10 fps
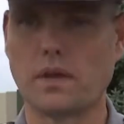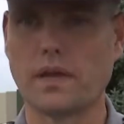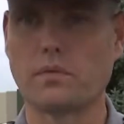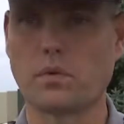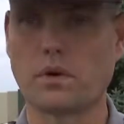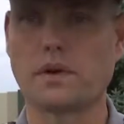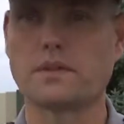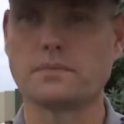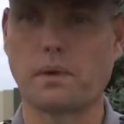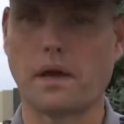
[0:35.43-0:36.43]
lane work,
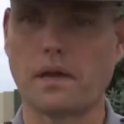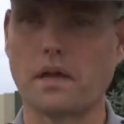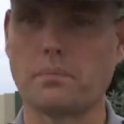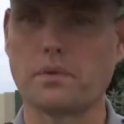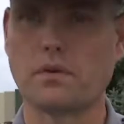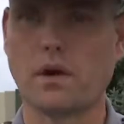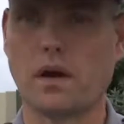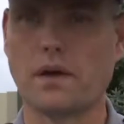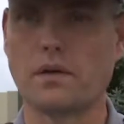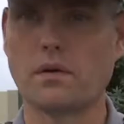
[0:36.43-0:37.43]
it's backing up into
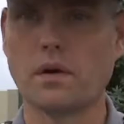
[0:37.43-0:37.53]
Ohio.